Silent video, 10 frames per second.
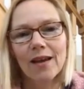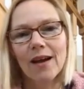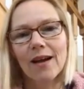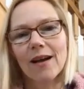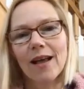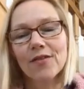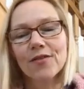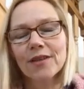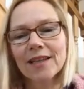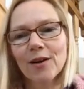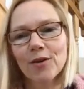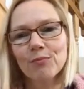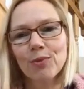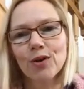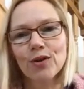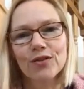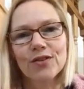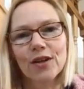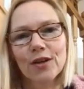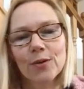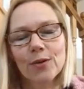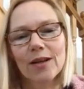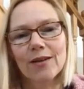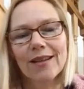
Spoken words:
a three-card pull. So